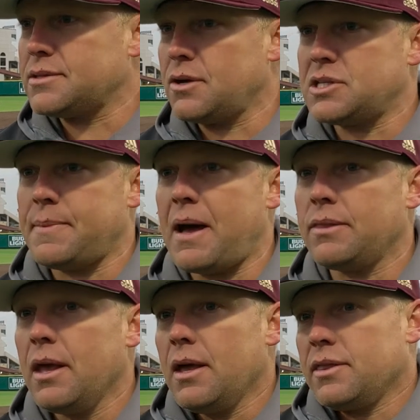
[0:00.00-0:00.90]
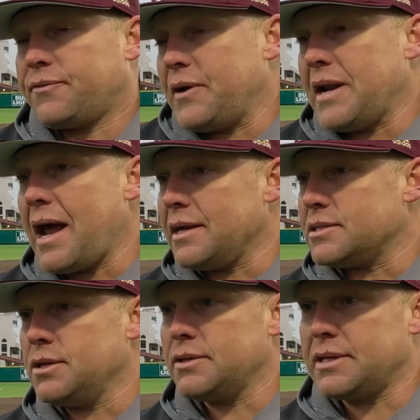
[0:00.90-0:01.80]
So, it's about the free
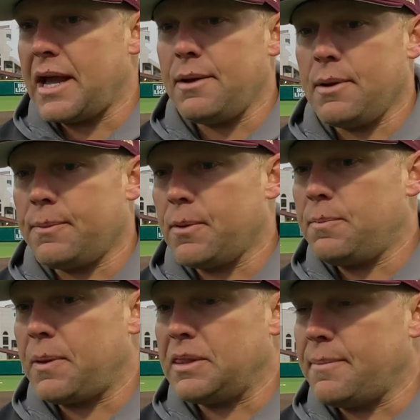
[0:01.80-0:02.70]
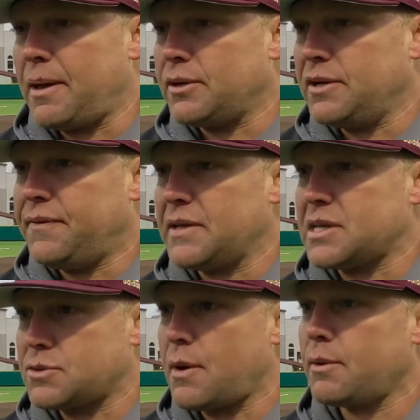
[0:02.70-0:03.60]
90s. You know, today we played the better defense.
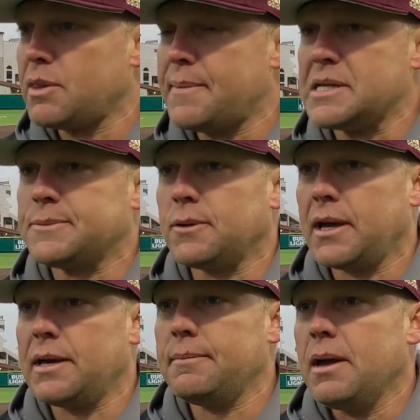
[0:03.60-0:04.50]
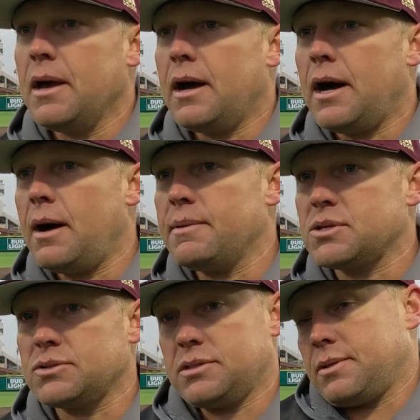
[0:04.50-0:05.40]
That's why we won the baseball game. And
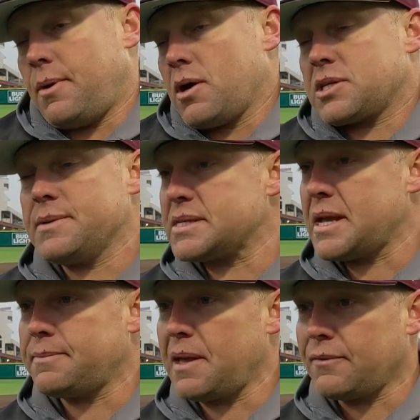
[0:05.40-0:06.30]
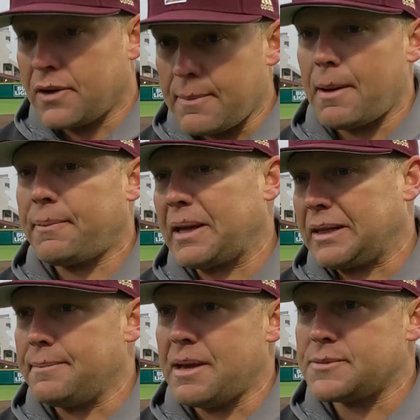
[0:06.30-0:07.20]
so, tomorrow it's going to be the same thing. If we come out and play
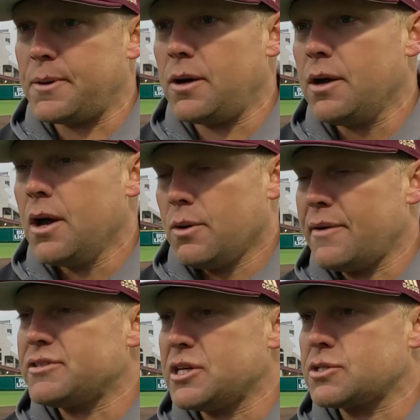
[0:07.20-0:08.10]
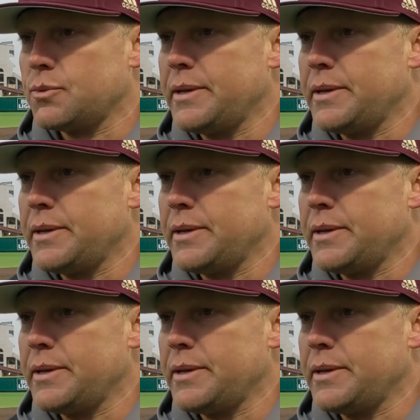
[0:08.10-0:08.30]
clean baseball, we'll have a chance to